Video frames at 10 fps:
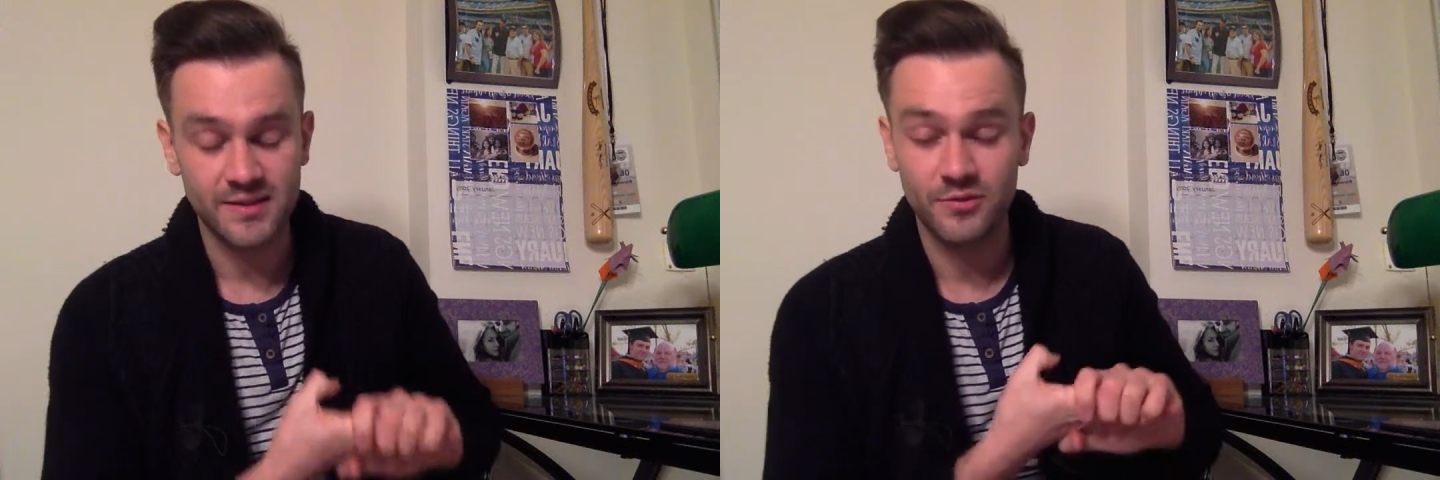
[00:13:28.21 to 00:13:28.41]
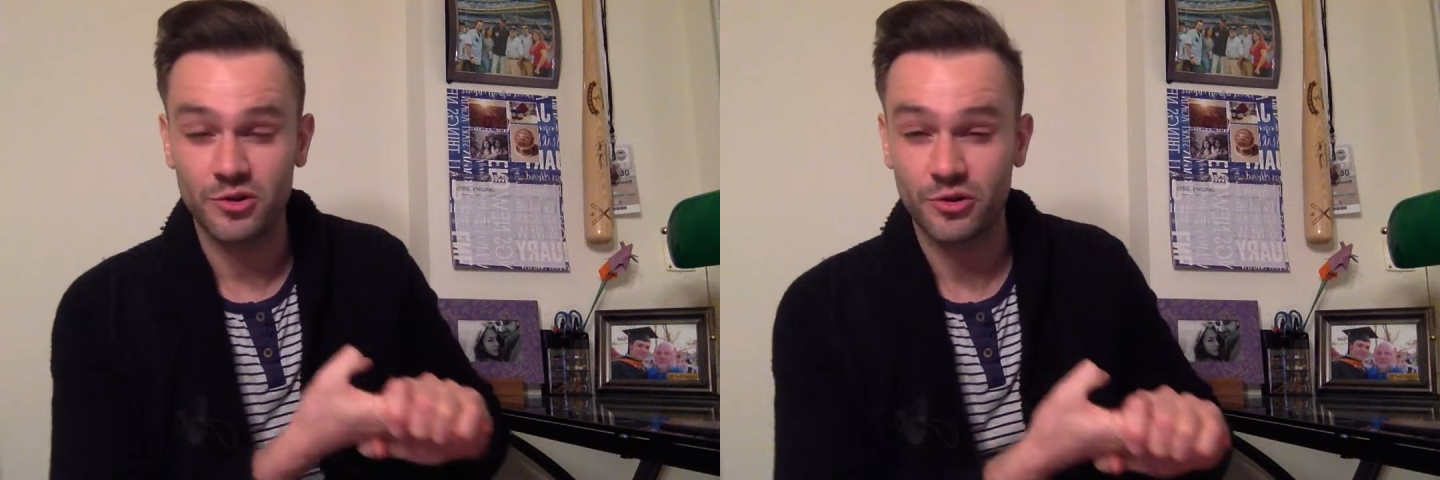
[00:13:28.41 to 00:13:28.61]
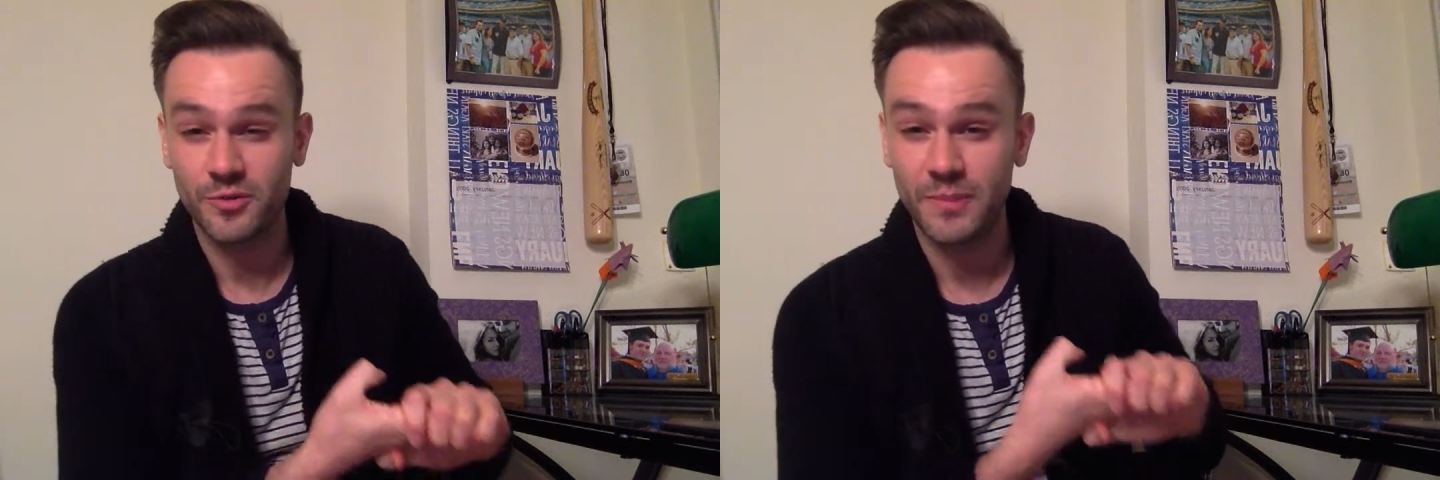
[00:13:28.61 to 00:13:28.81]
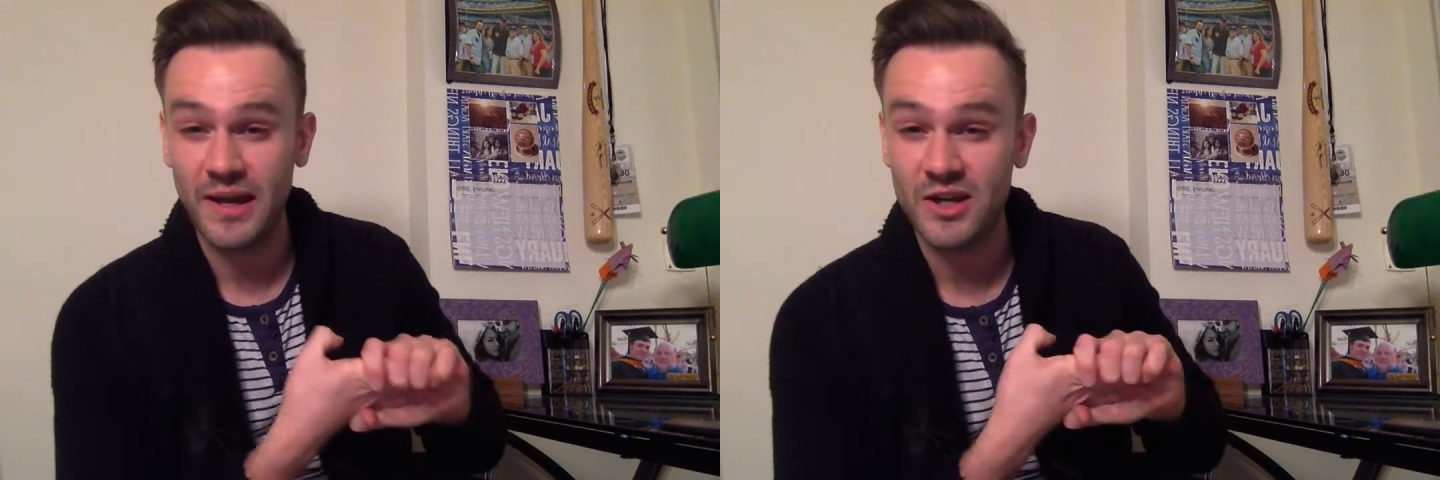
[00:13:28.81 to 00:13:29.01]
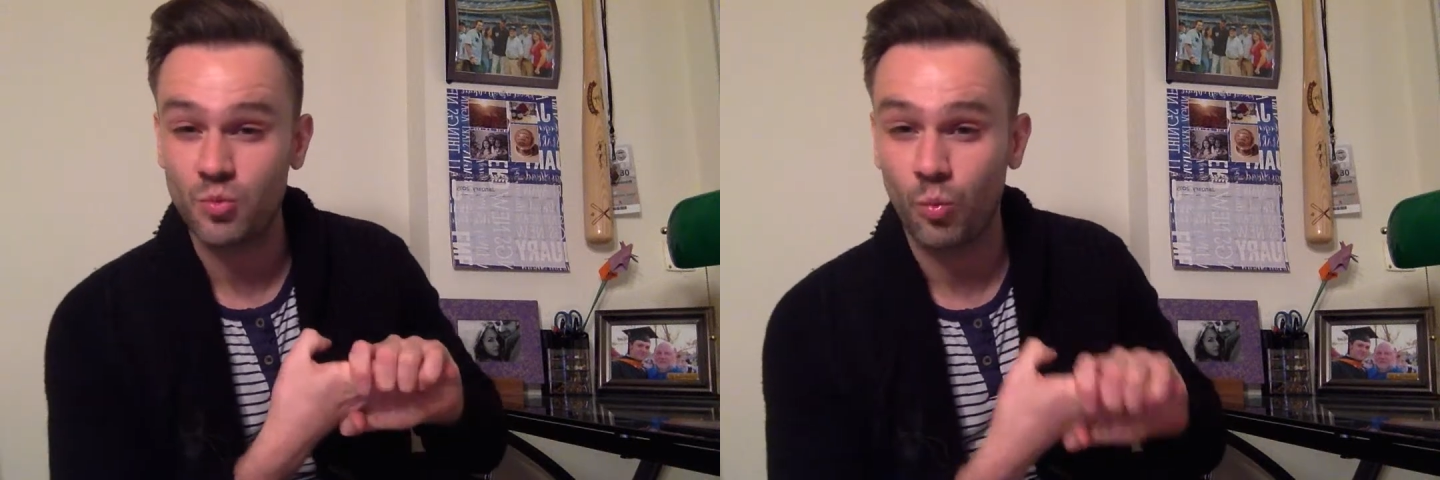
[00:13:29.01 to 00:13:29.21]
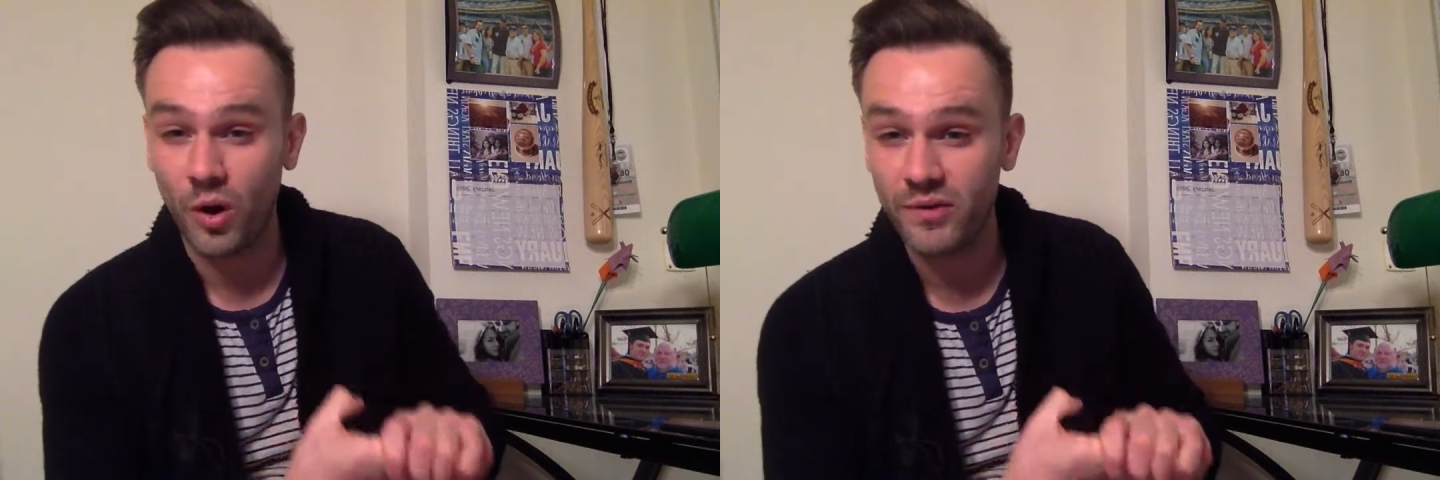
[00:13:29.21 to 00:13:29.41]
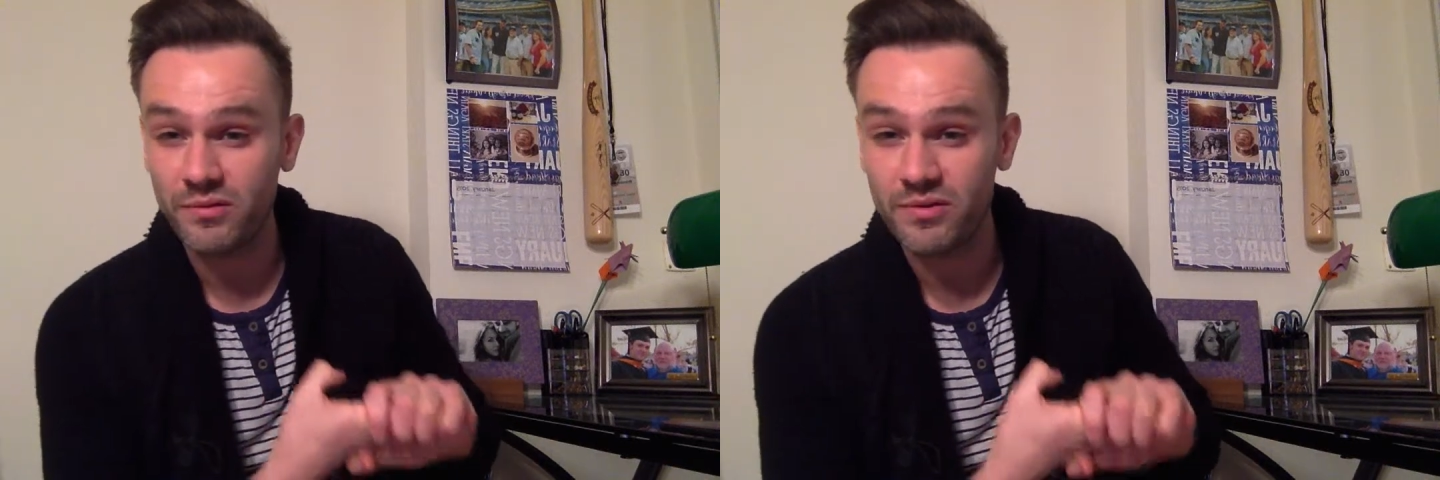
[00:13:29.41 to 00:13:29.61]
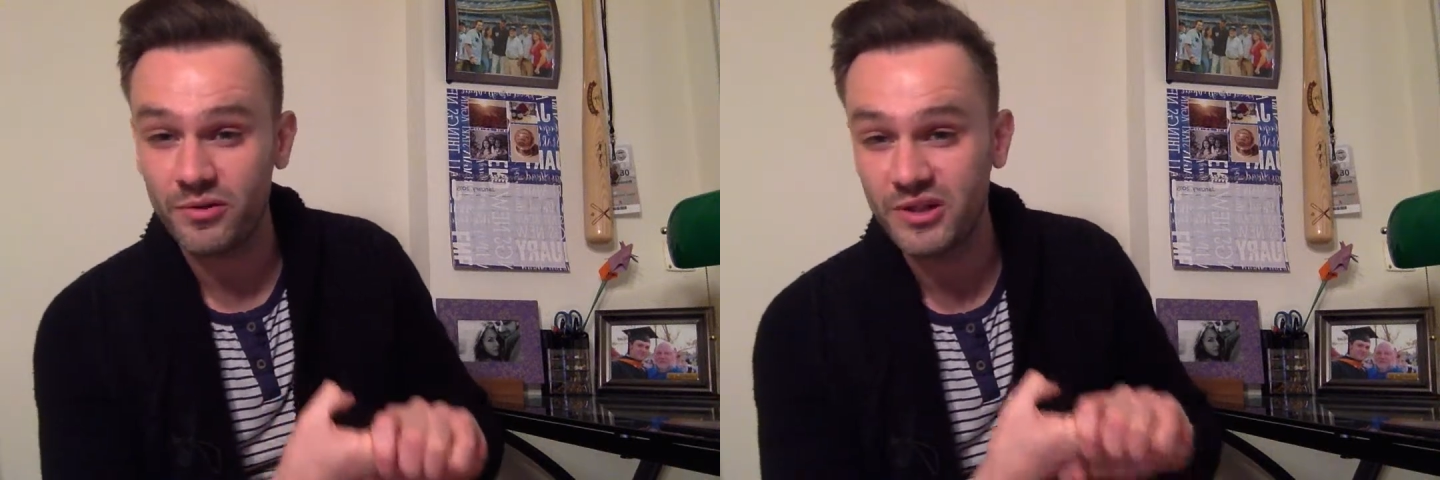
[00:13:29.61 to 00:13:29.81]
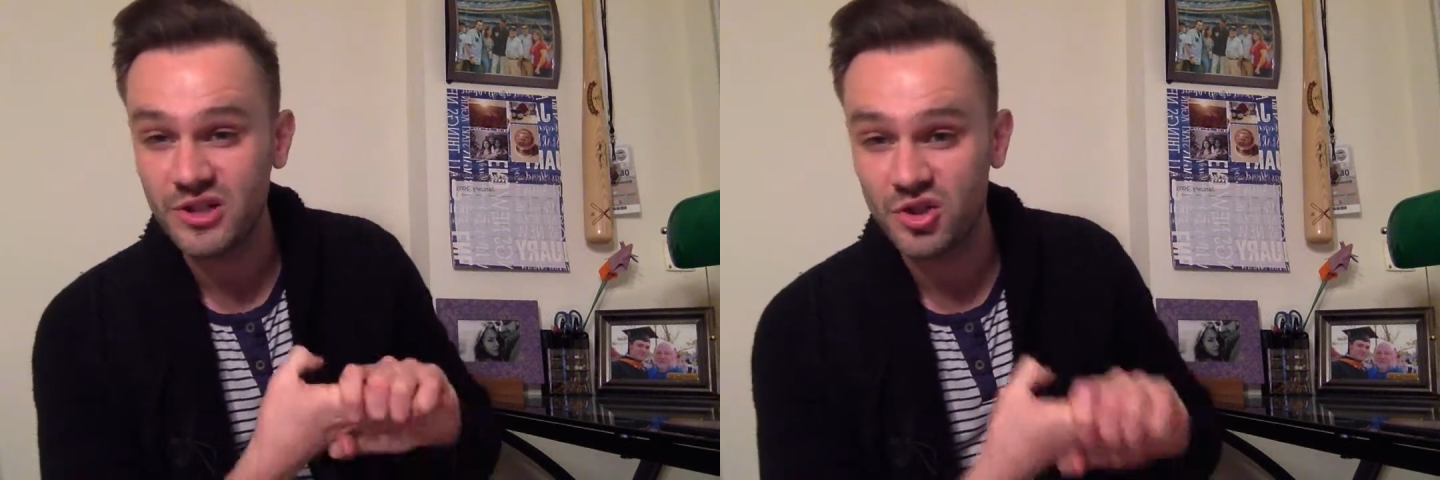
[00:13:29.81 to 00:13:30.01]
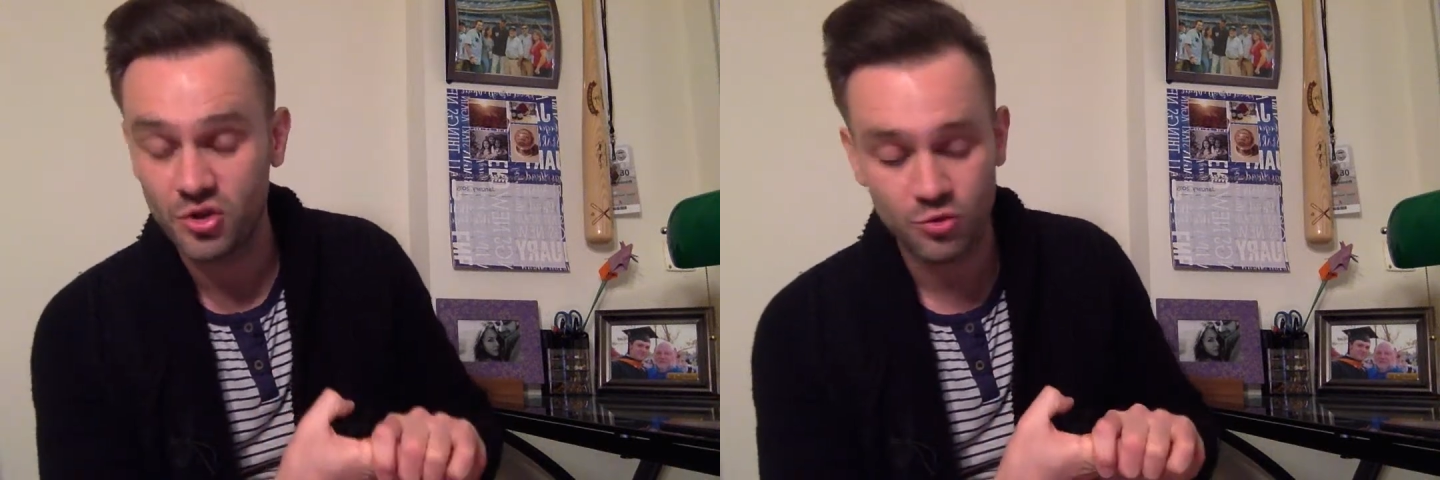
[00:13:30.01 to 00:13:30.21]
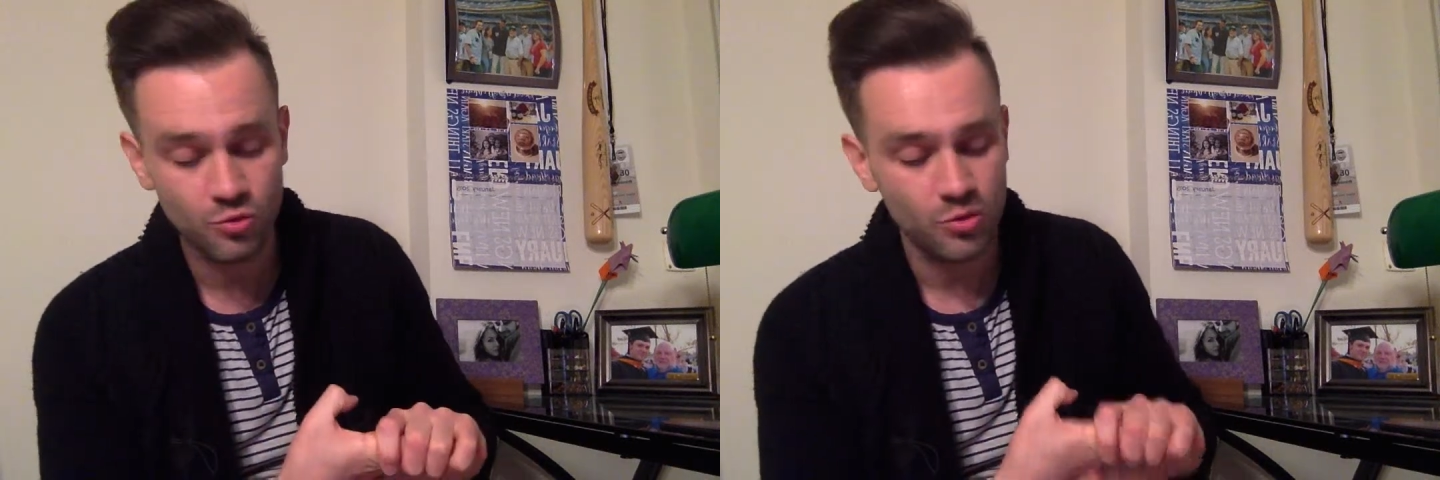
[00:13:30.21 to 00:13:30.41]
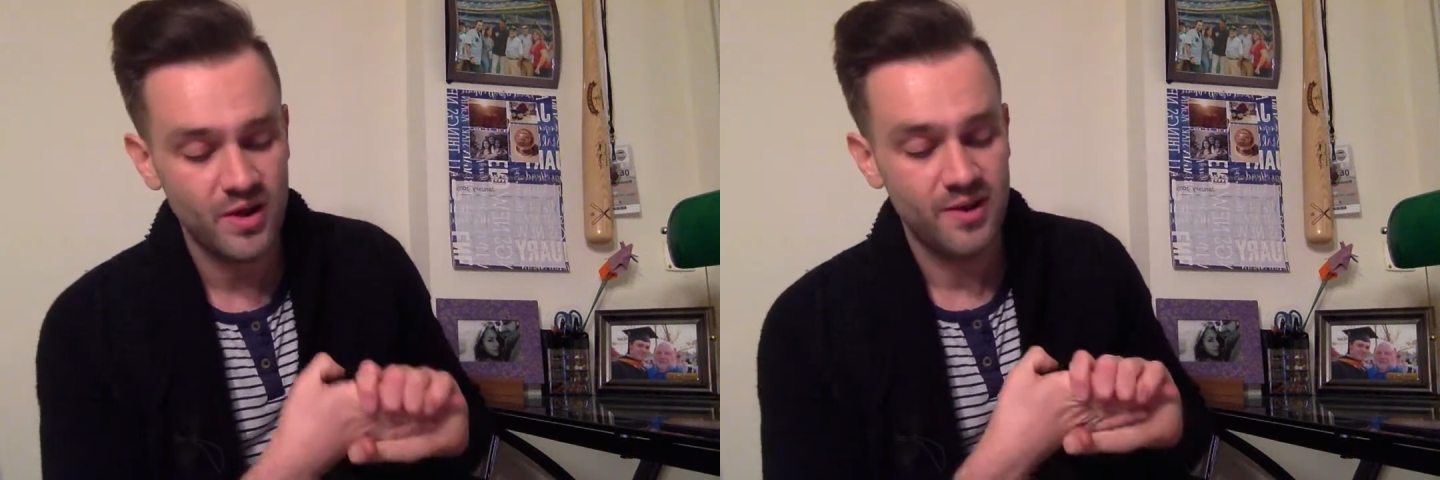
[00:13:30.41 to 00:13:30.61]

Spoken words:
If you turn to page 132,